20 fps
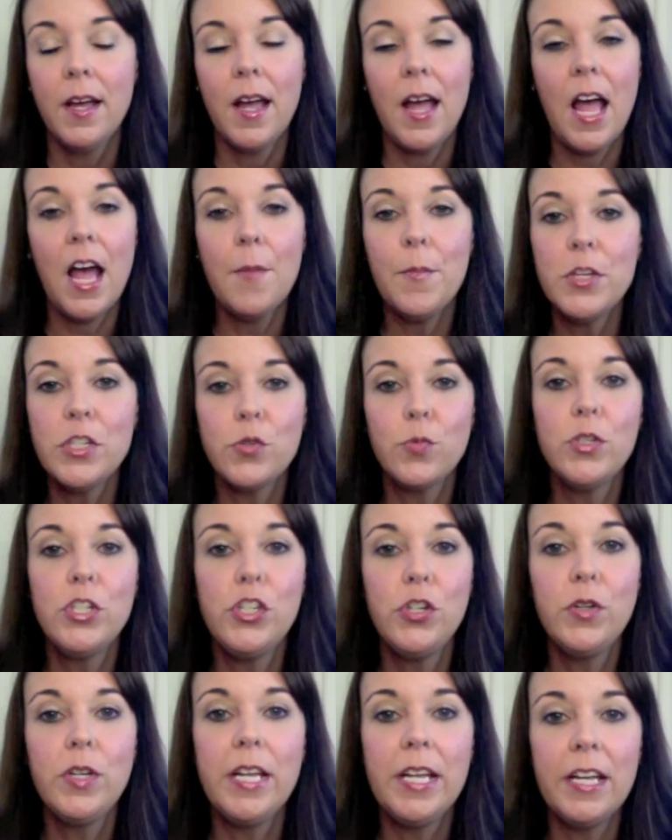How much would
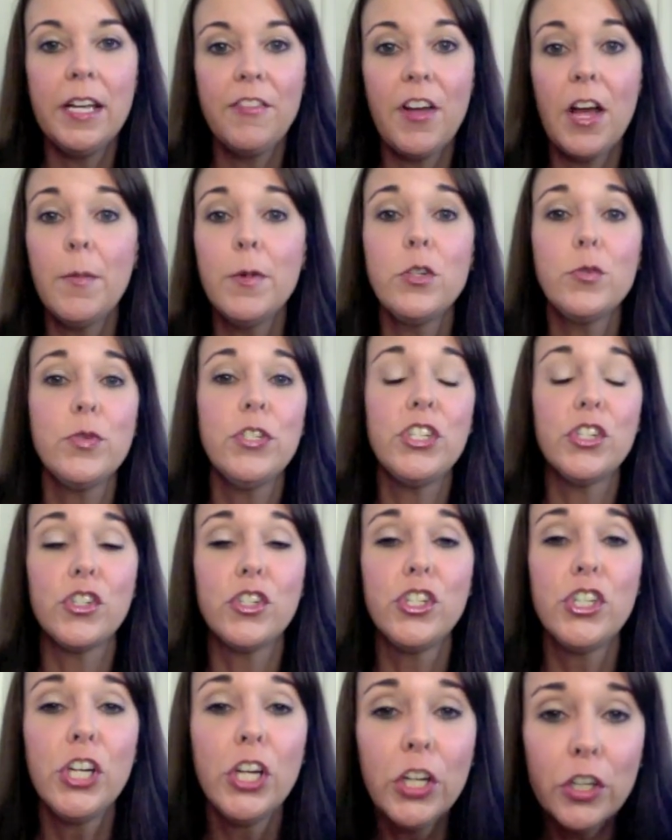you give? How much would your
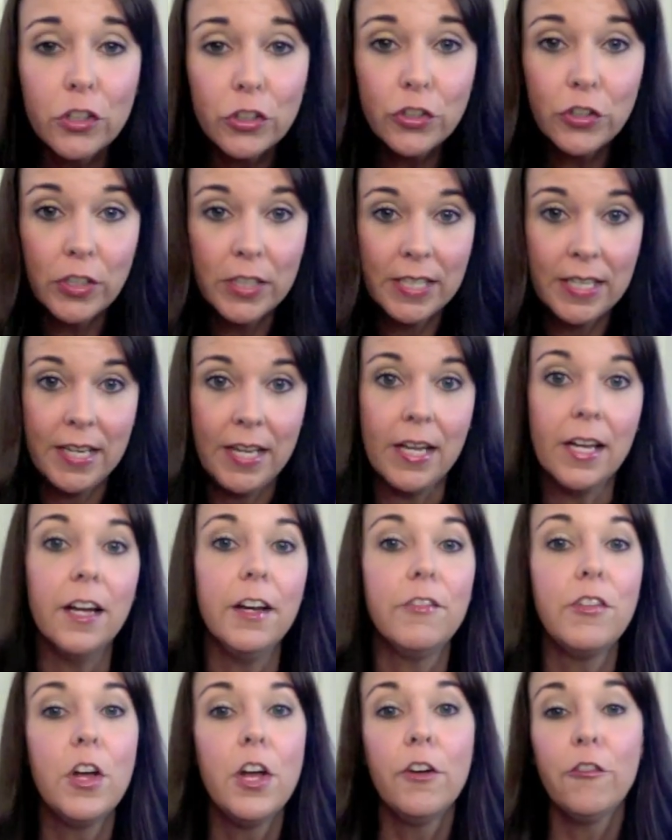children
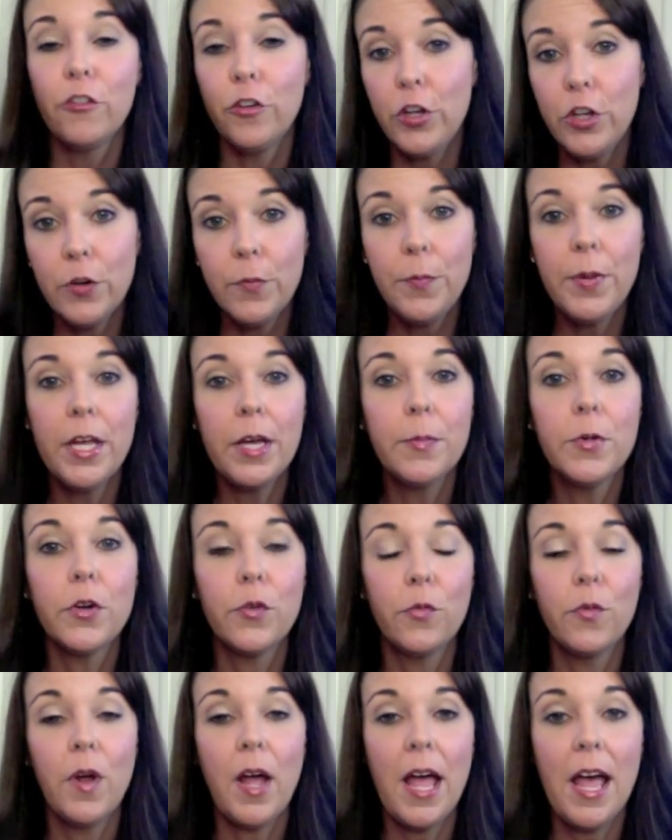give for you to be able
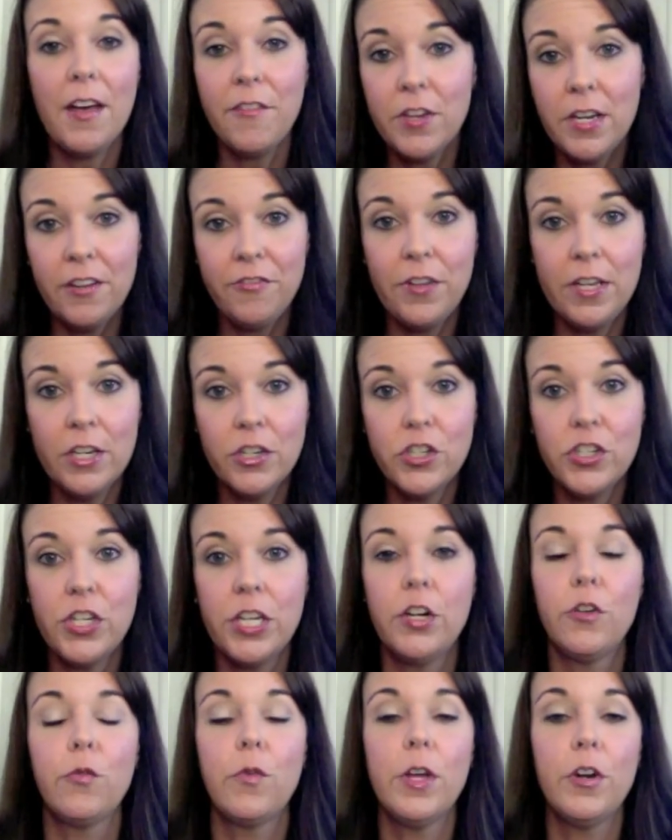to have enough energy
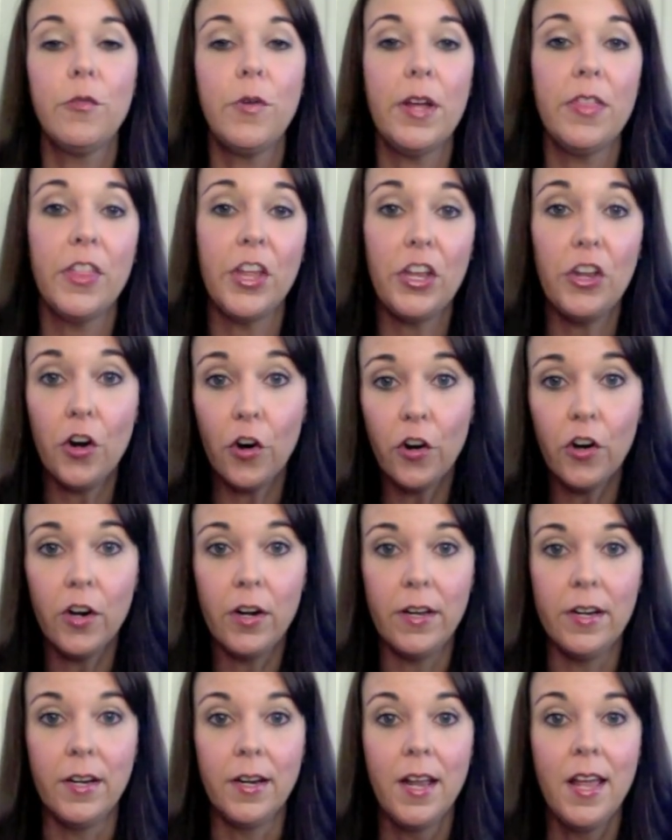to run around the
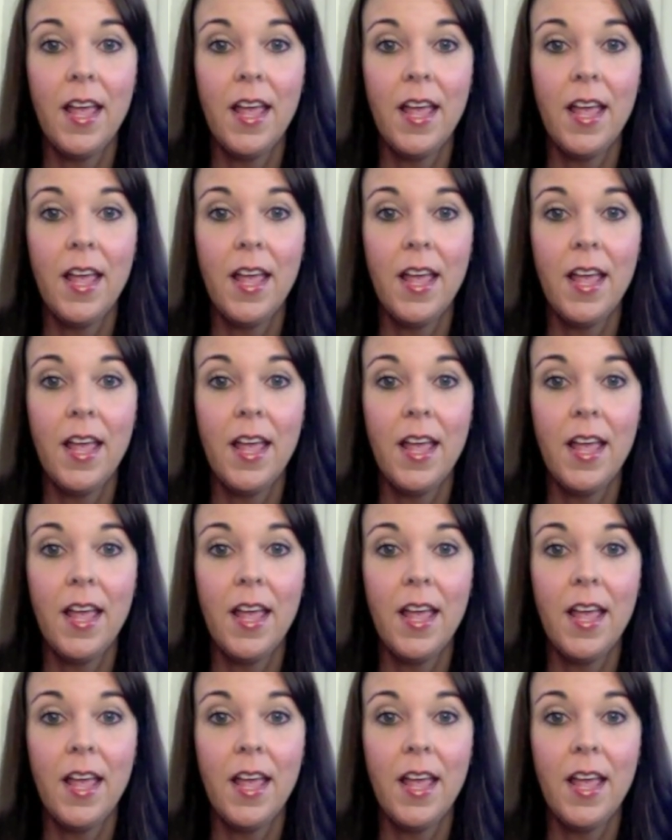yard